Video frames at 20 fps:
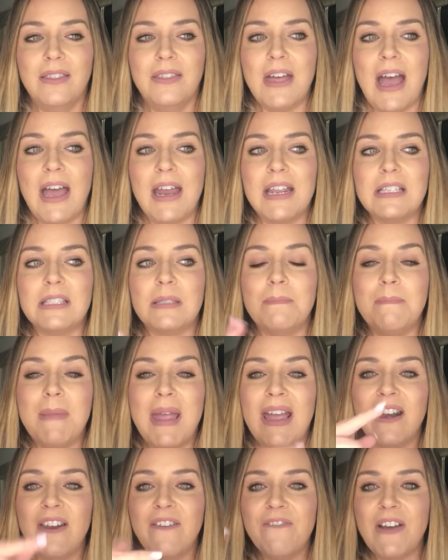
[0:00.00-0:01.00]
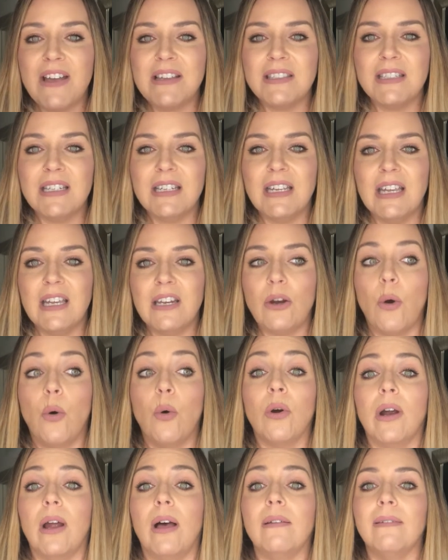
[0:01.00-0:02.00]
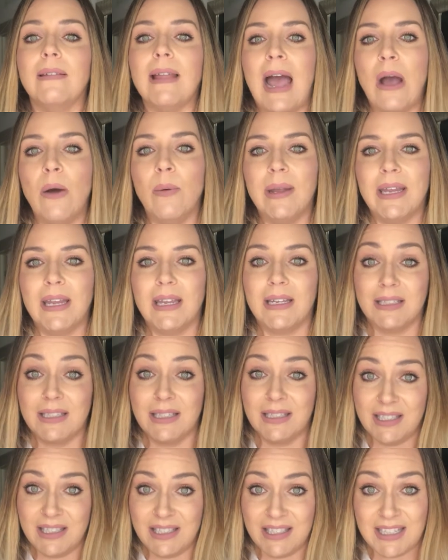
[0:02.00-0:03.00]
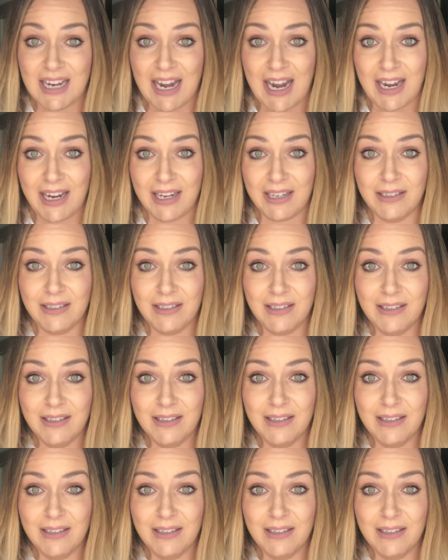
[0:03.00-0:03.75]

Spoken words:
that is manifesting it or allowing it to stay?